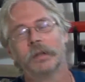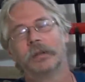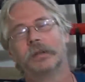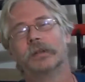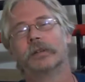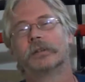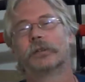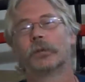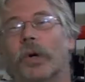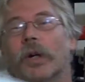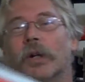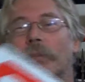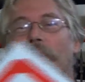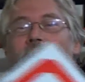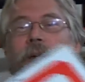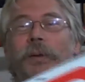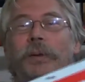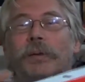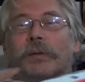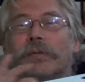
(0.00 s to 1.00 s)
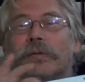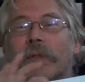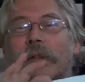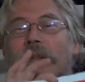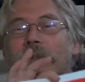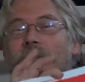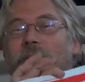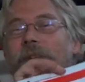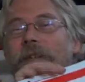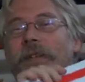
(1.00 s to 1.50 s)
is of my old
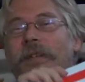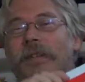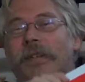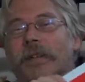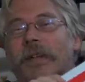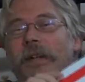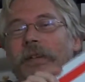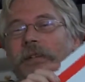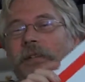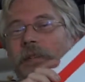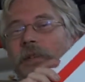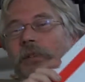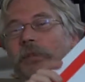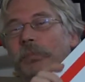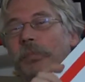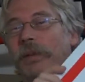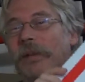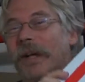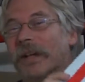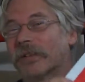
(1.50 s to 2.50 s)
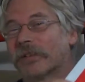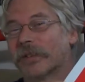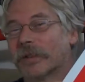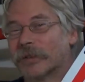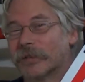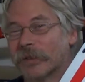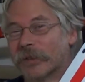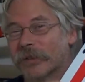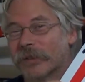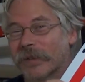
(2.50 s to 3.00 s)
favorites, and that's just plastic
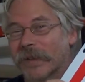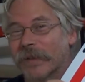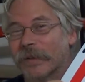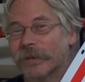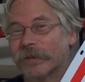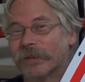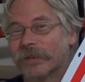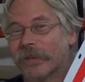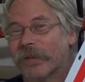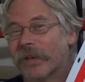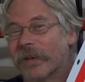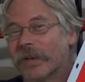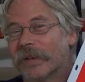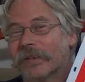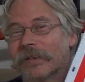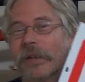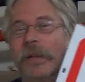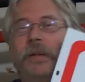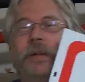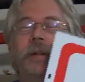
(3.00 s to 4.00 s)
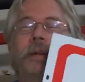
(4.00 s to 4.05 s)
for sale signs.